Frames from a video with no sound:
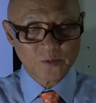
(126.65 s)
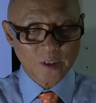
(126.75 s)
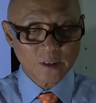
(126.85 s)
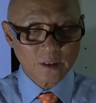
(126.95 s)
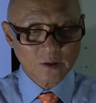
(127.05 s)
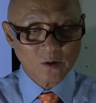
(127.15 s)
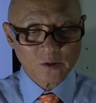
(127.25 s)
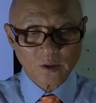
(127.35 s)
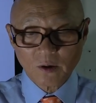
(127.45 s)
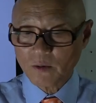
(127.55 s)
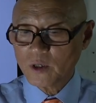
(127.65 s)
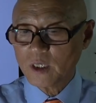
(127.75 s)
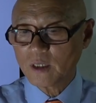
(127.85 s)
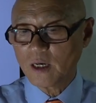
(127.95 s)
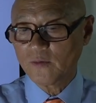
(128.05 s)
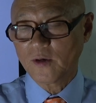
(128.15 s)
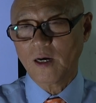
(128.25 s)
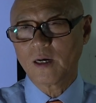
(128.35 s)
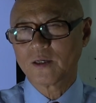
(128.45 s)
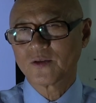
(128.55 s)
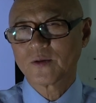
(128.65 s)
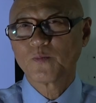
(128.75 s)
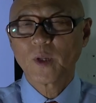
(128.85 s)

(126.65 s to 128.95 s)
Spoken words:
center called the Korea Dive College.